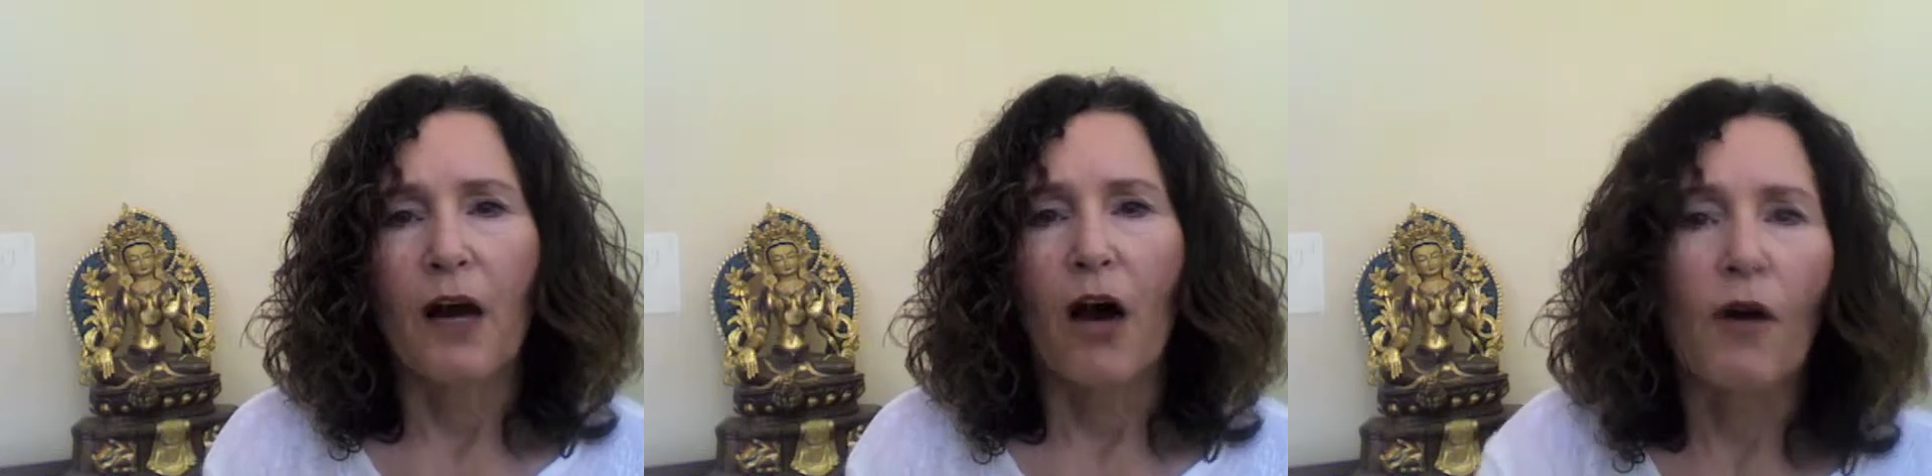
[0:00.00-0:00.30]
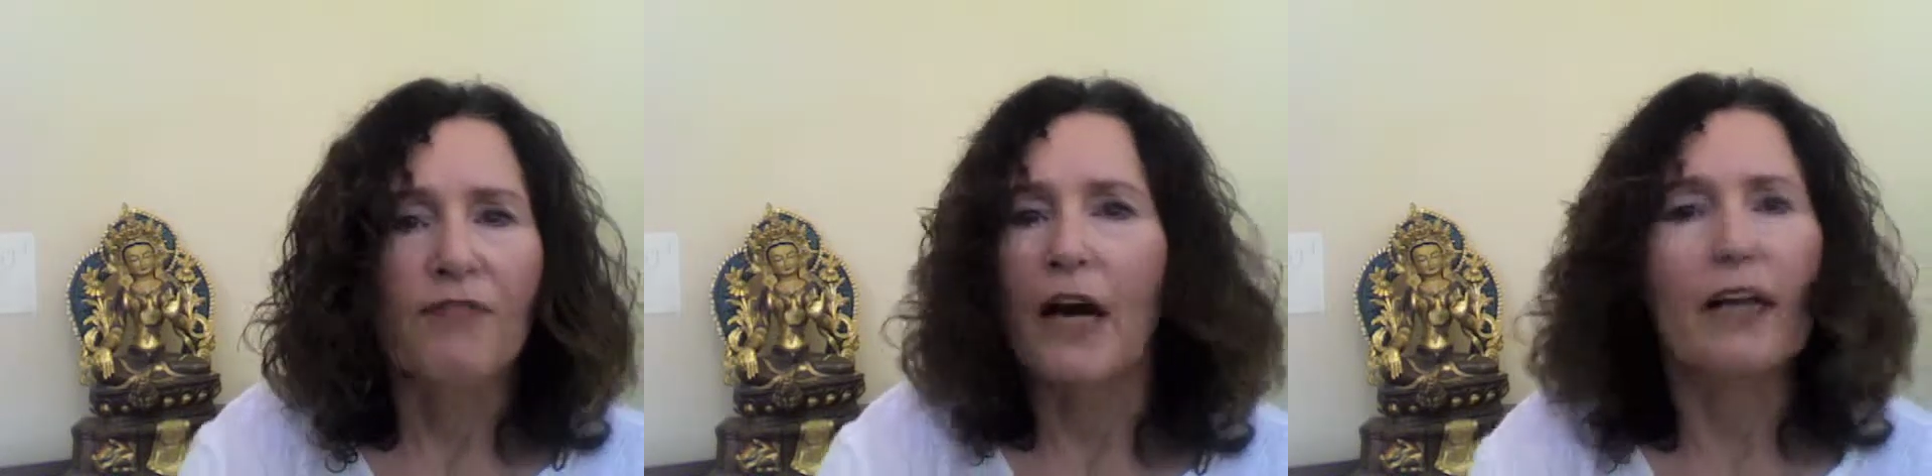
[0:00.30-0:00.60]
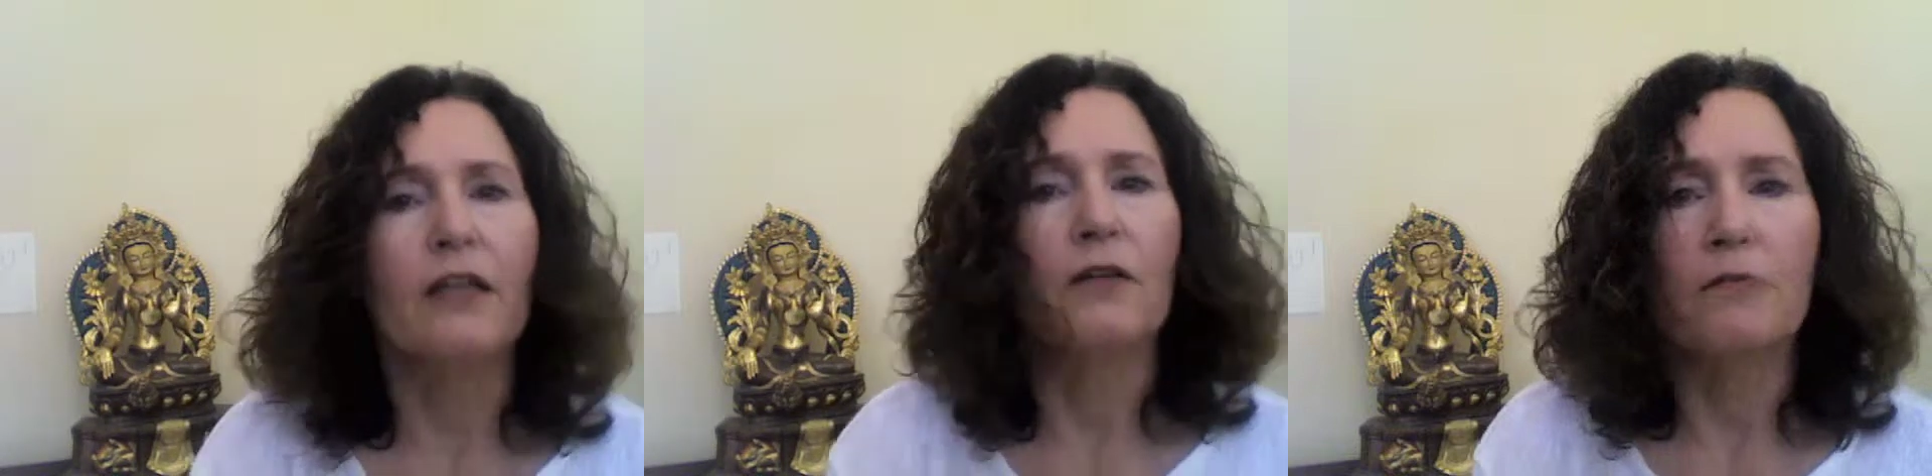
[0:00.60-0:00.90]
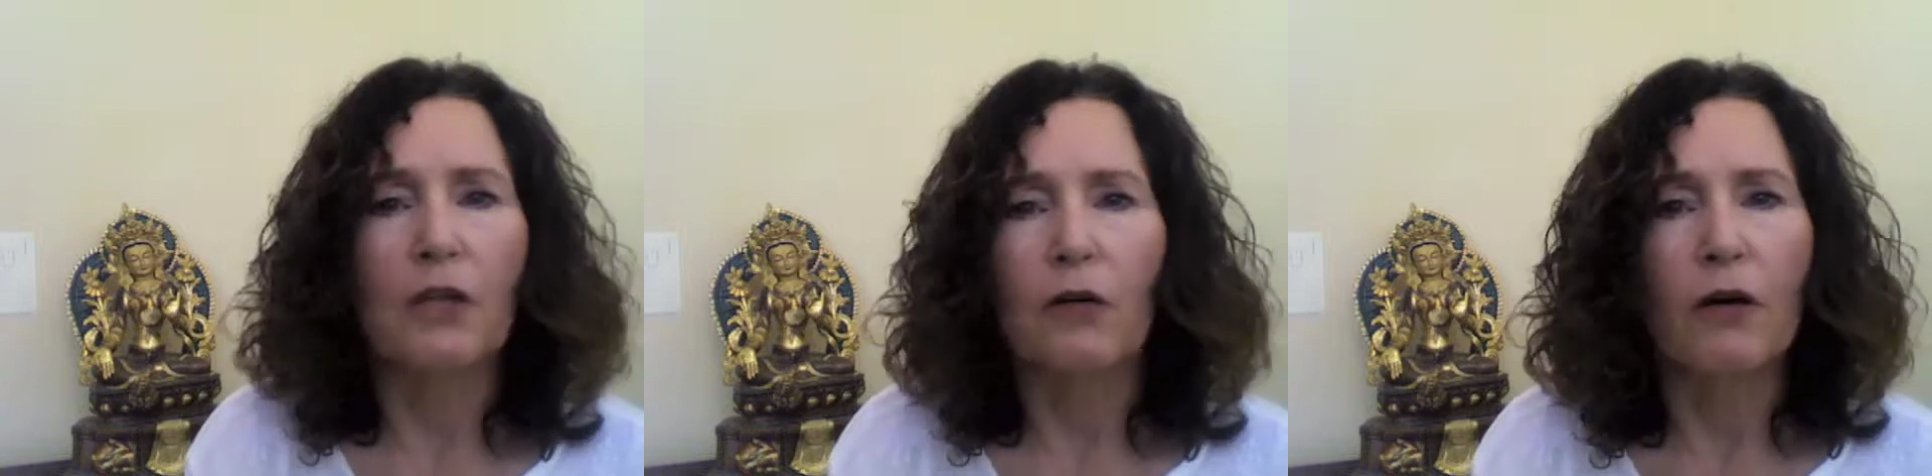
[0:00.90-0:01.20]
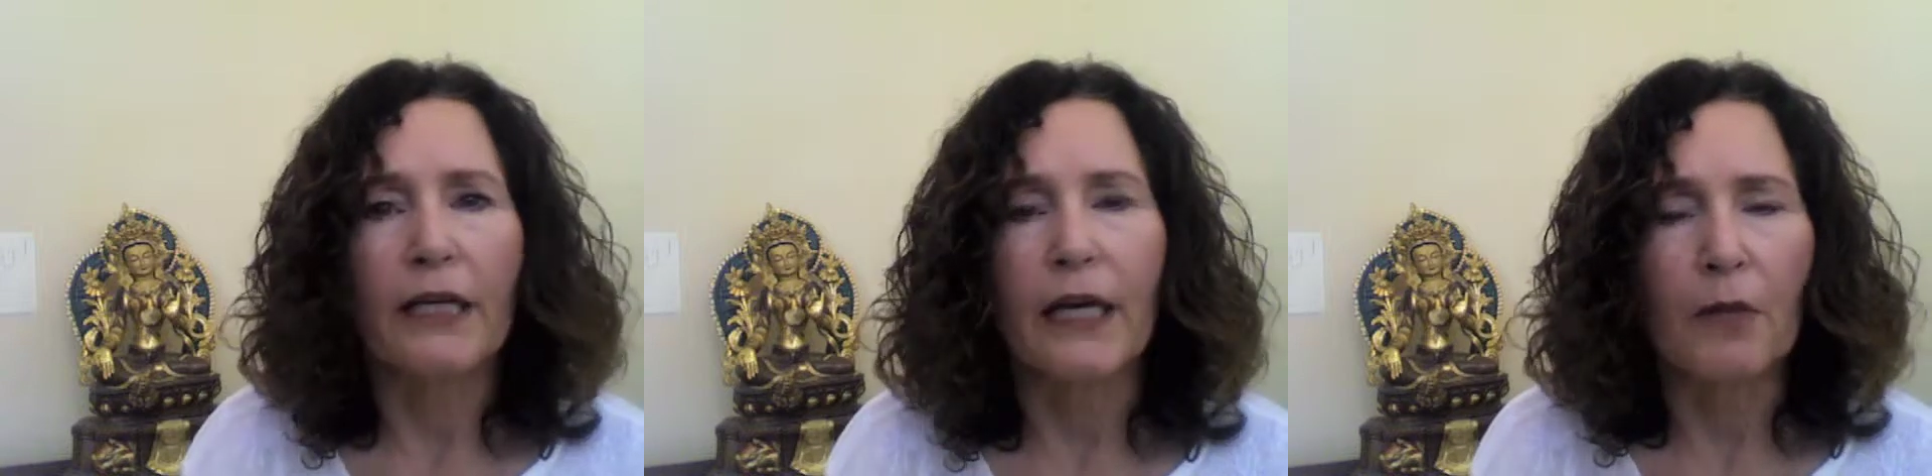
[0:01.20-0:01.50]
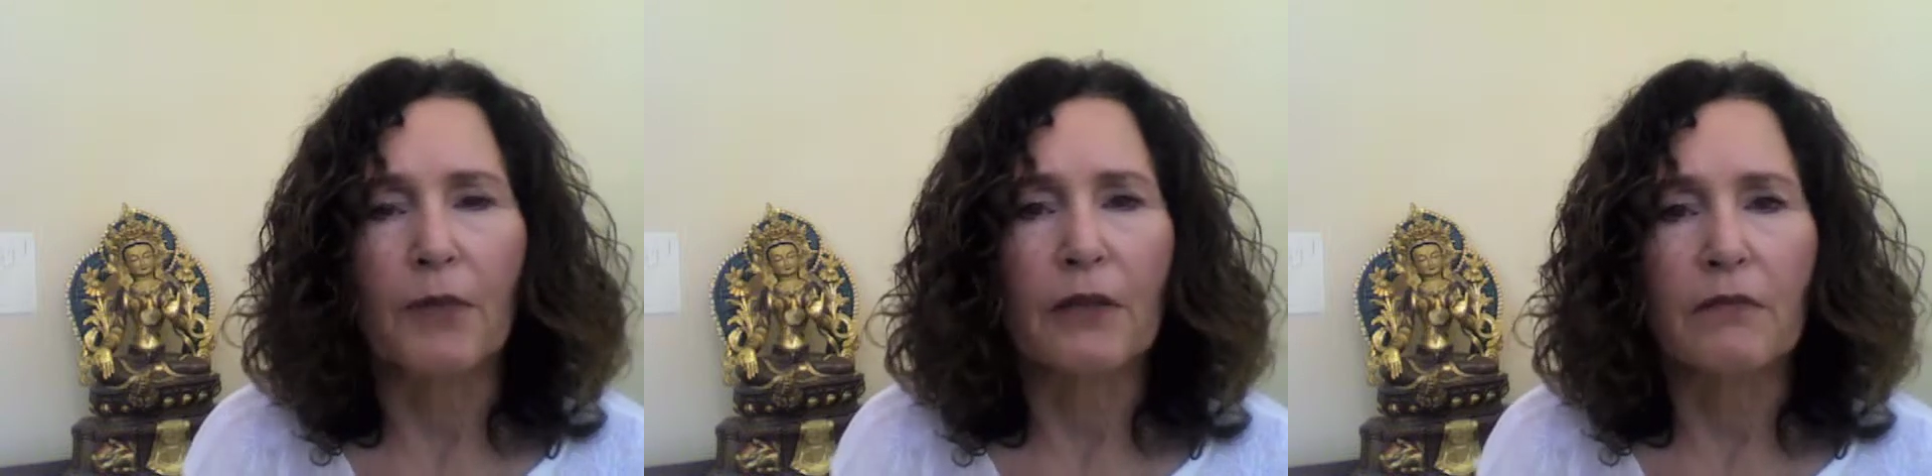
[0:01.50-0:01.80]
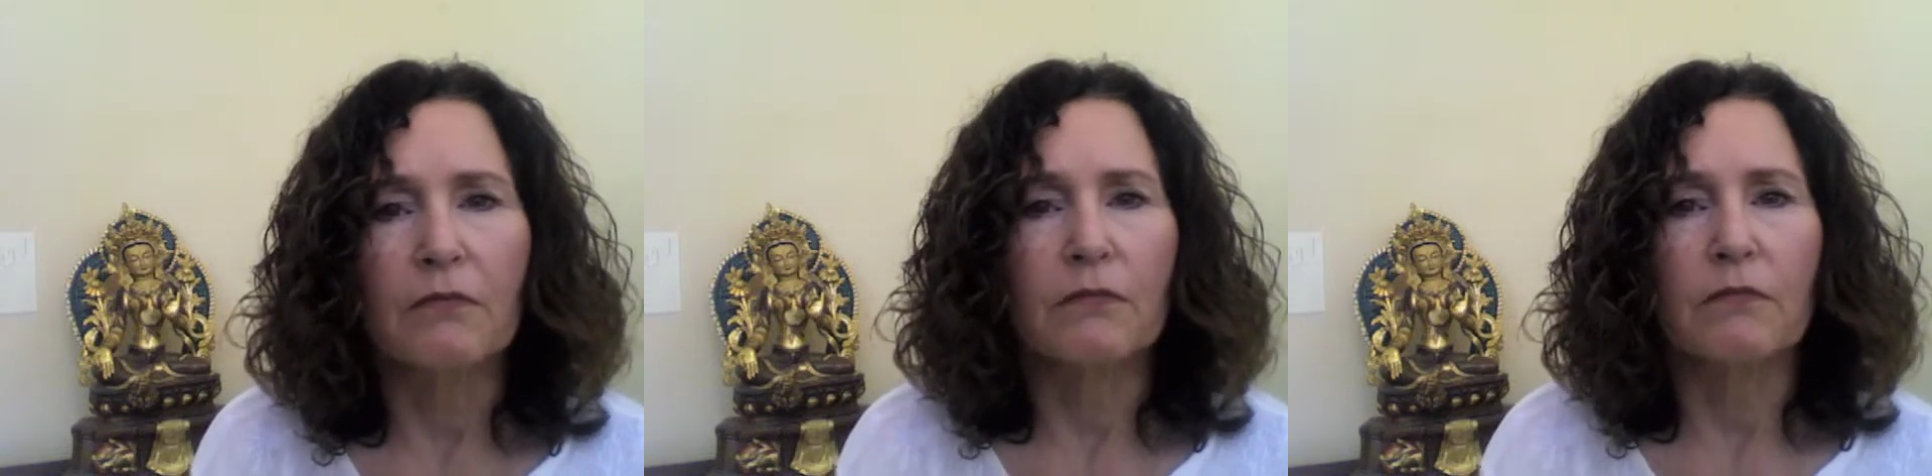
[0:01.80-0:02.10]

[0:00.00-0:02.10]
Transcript: oh, I've got to get up and